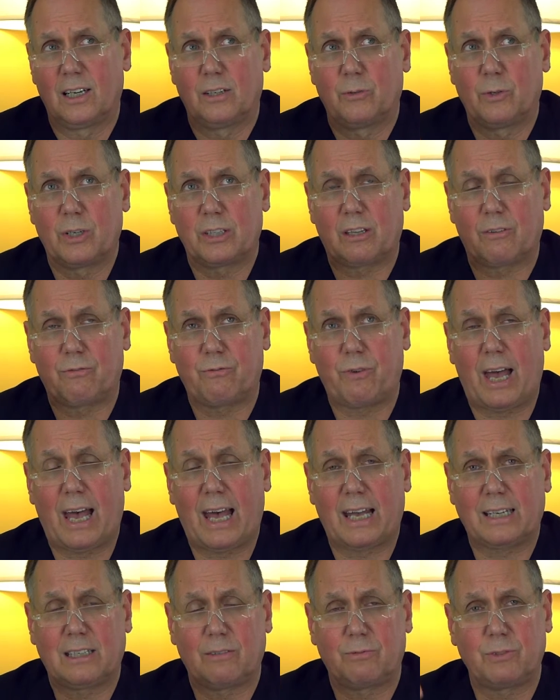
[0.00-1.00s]
with the
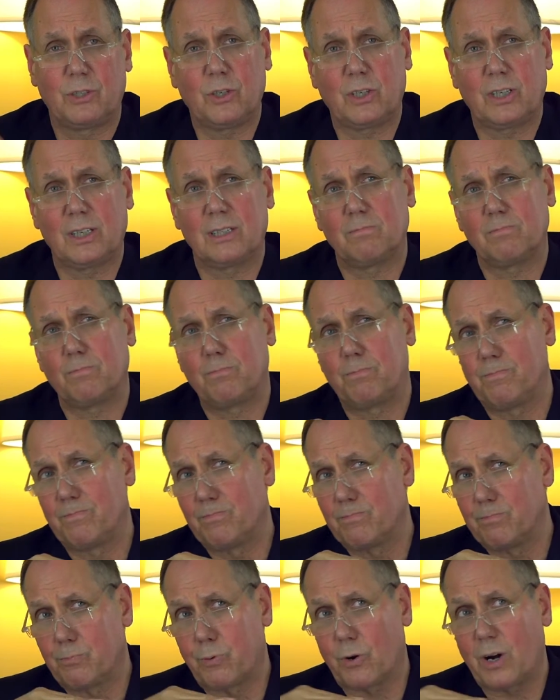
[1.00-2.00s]
fact if you can
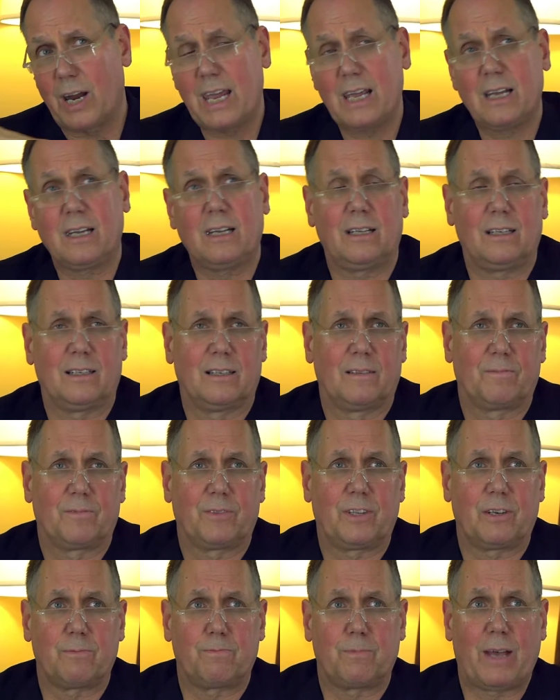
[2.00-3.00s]
break
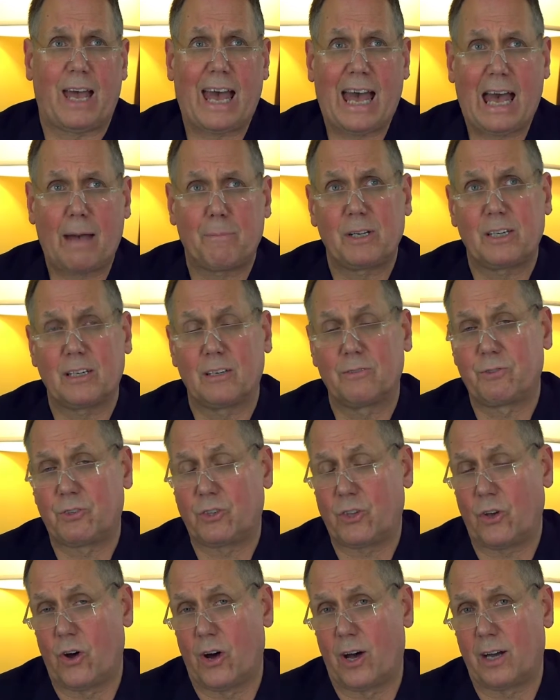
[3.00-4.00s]
the habit of
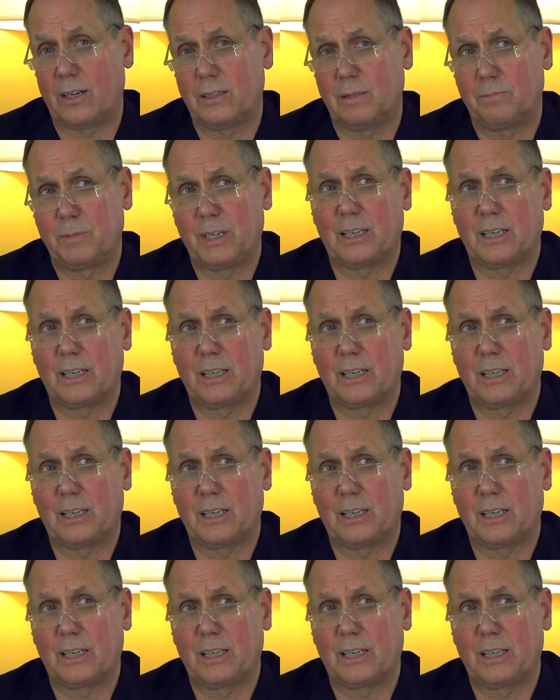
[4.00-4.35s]
thought,